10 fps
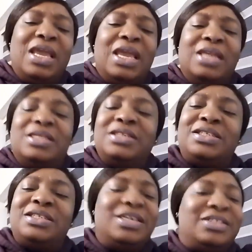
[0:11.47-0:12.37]
This
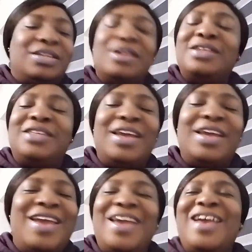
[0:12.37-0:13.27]
is the
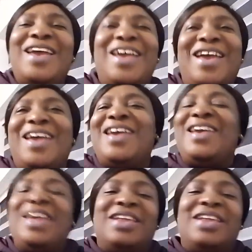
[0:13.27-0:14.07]
day.